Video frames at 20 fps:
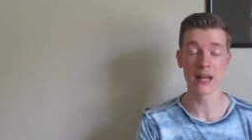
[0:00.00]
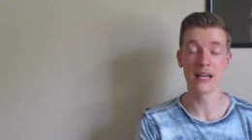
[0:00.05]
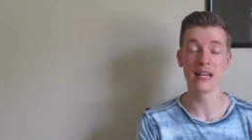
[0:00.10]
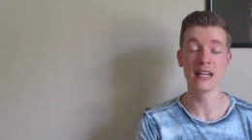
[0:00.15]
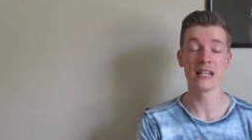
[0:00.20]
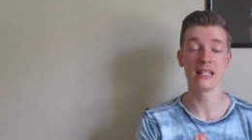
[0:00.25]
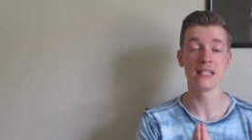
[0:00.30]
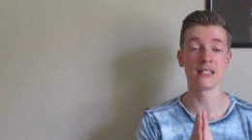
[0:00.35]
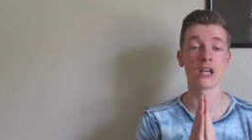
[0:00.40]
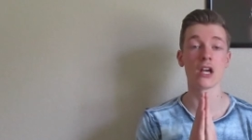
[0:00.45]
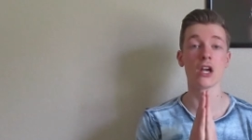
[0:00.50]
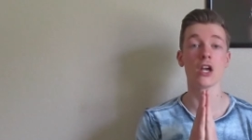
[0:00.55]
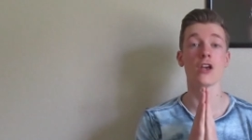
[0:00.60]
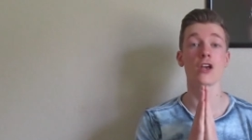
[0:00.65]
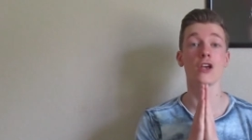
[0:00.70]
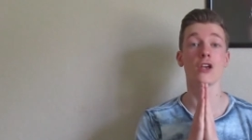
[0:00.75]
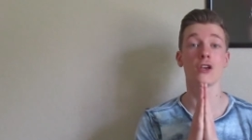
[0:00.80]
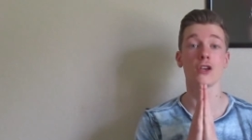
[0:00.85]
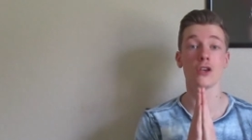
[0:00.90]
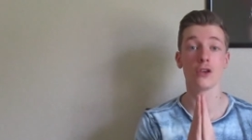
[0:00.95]
It is
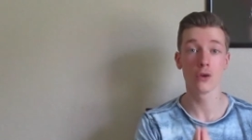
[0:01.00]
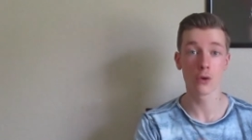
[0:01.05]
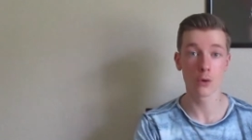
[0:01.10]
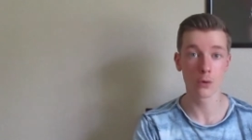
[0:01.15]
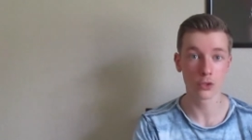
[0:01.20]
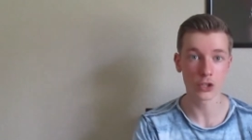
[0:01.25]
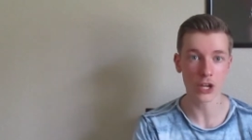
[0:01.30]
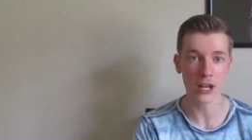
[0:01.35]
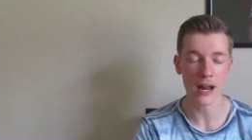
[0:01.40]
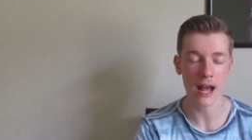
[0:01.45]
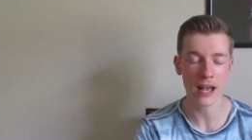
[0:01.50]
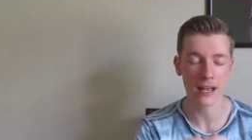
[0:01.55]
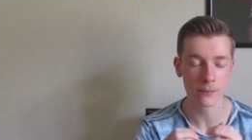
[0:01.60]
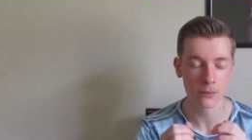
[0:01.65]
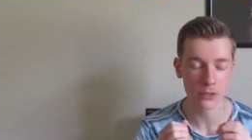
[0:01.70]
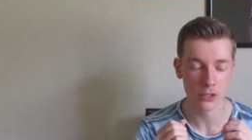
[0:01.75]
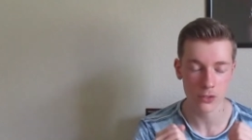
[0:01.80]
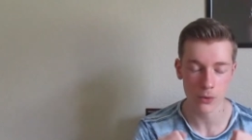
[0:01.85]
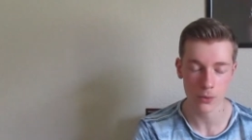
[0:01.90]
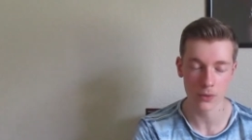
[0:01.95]
huge and I am
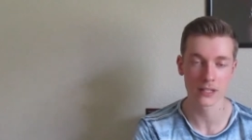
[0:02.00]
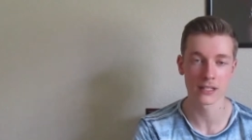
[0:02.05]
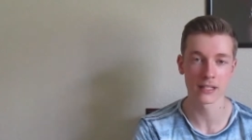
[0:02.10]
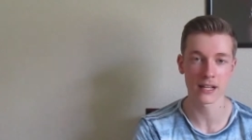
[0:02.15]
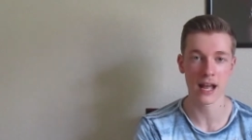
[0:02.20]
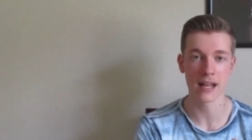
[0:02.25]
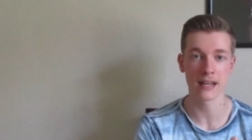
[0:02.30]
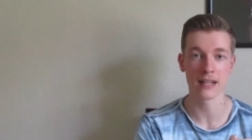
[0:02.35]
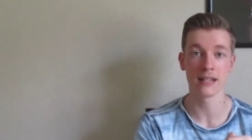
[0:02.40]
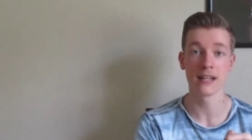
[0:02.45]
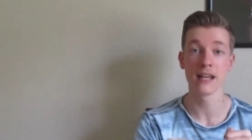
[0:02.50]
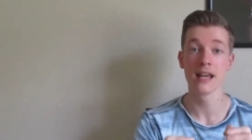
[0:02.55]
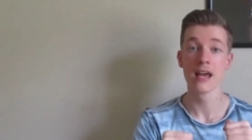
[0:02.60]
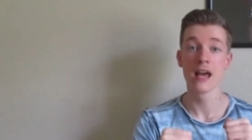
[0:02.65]
so excited.